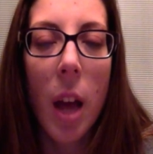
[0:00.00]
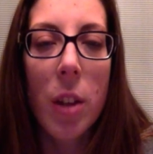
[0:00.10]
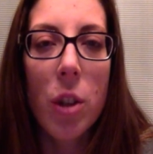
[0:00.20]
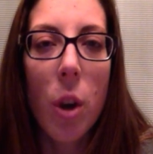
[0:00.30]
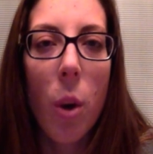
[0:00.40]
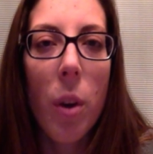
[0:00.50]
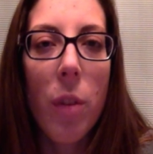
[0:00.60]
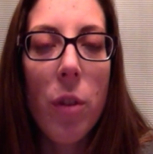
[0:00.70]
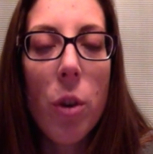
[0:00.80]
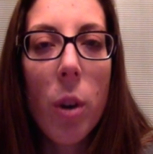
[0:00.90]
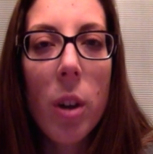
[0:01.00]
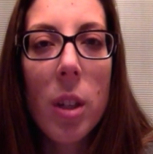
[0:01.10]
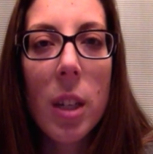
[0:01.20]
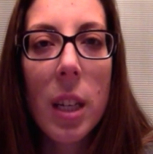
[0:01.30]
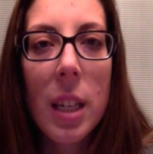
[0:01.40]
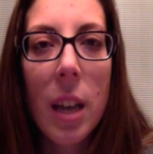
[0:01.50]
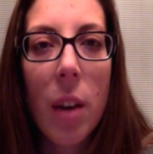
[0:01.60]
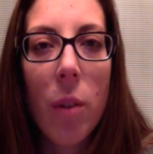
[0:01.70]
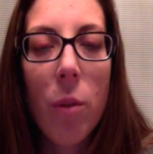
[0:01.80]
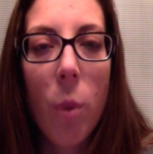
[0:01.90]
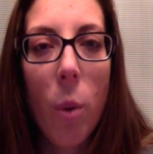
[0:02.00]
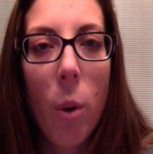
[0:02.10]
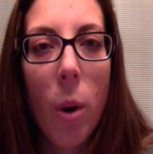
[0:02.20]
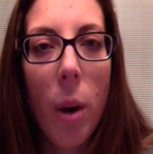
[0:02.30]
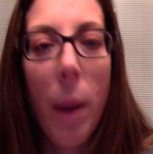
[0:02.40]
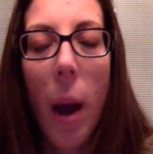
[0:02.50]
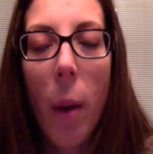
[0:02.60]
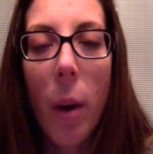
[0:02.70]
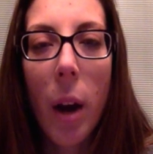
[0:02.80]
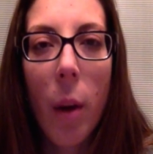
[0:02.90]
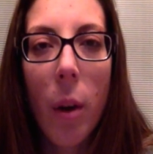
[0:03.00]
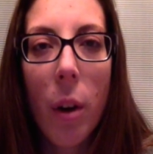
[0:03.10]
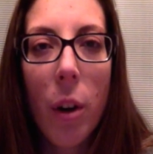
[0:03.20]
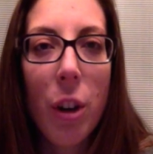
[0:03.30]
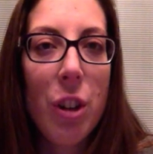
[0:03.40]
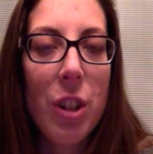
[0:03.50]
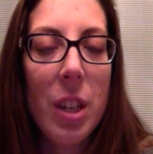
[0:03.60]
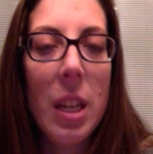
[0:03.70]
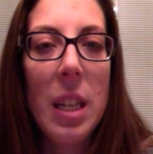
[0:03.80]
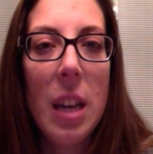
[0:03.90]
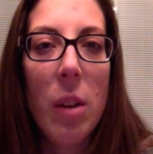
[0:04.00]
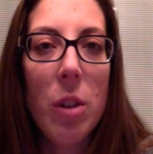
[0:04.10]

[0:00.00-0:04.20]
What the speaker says: So if you are sitting down for a power hour or you're sitting down